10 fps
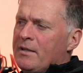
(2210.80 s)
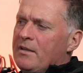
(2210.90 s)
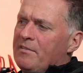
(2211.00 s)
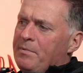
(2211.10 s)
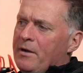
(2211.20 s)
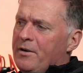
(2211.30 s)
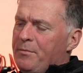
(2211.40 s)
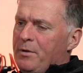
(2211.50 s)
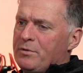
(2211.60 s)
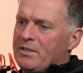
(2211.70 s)
Dave
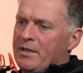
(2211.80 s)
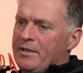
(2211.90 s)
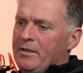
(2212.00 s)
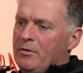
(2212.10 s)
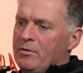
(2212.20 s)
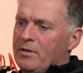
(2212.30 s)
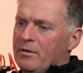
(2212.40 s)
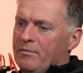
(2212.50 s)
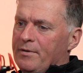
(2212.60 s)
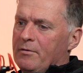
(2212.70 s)
Parnaby was the head of youth
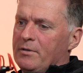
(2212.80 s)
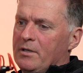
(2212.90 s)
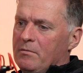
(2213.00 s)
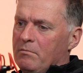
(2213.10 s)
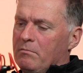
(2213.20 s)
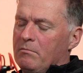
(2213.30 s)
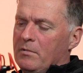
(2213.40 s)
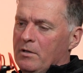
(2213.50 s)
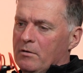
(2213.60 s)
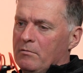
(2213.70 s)
there. I found him,
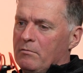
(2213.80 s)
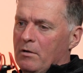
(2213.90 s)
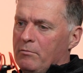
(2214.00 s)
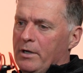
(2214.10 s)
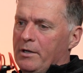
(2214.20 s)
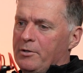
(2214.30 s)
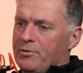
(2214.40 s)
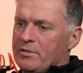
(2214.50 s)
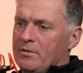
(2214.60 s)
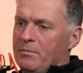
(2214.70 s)
a real
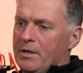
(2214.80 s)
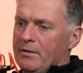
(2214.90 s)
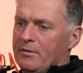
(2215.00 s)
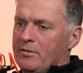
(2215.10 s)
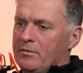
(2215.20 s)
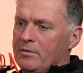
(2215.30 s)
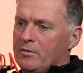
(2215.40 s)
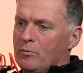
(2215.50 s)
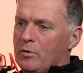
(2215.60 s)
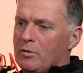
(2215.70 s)
interesting man
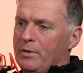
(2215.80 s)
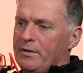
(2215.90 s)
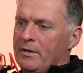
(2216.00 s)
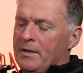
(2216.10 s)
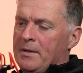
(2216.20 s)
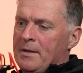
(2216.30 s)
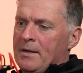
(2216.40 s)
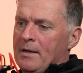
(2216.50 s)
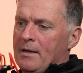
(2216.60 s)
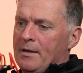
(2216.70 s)
to work with.
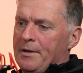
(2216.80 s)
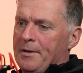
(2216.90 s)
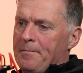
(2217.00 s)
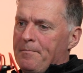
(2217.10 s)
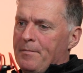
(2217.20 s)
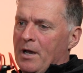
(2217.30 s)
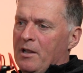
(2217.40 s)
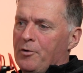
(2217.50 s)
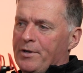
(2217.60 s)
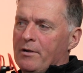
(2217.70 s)
I
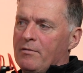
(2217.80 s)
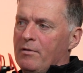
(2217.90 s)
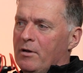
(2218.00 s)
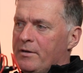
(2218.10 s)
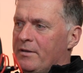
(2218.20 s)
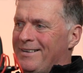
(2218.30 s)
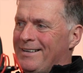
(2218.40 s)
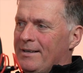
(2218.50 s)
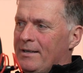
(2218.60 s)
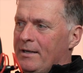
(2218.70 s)
learned an awful lot
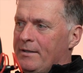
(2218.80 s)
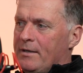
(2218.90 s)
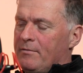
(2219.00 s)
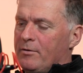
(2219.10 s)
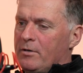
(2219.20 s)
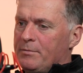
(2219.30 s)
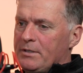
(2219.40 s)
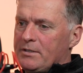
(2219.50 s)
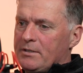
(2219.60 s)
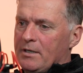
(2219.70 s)
in that
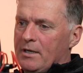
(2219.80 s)
environment,